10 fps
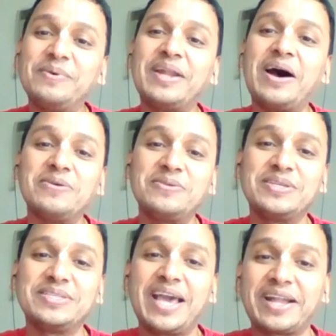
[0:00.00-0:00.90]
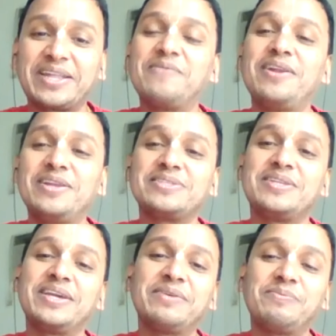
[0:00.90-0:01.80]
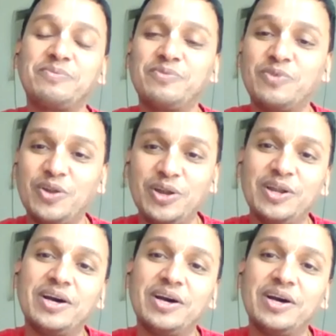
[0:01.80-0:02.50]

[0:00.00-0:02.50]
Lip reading: Now she is actively listening full,